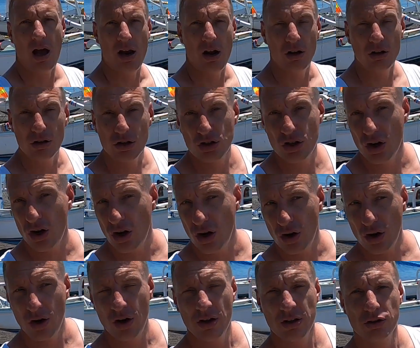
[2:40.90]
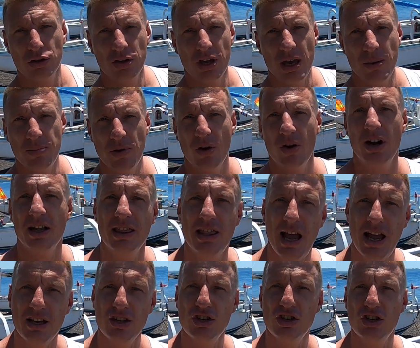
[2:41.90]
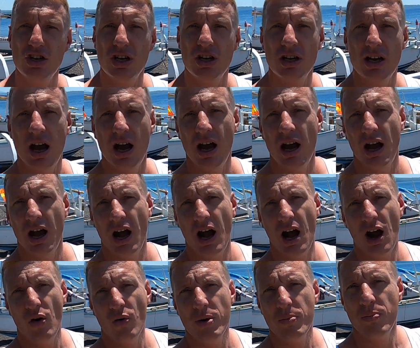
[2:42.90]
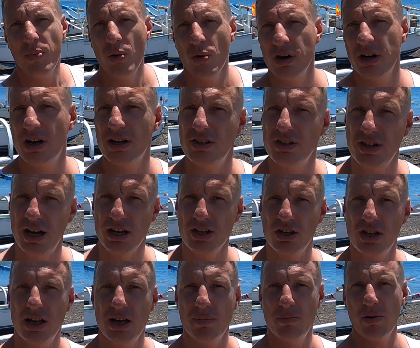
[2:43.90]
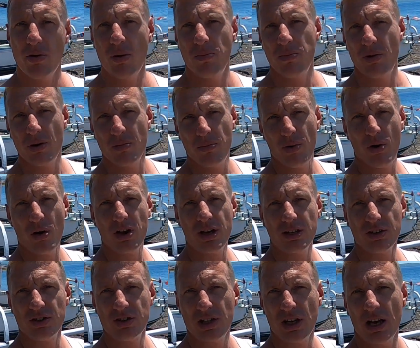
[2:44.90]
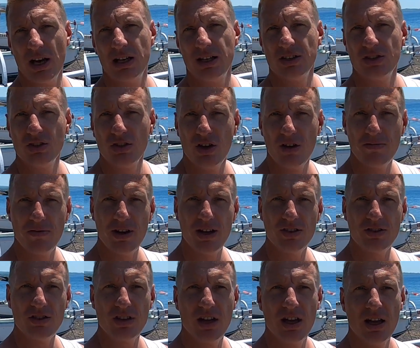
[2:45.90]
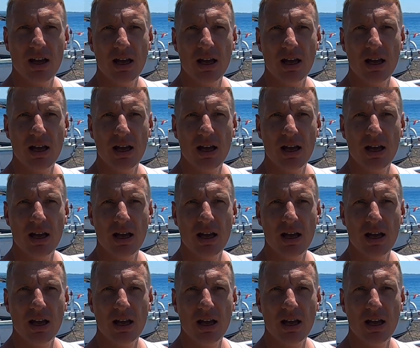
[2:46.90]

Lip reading: And also to keep your attention how important is actually proper buoyancy at the surface,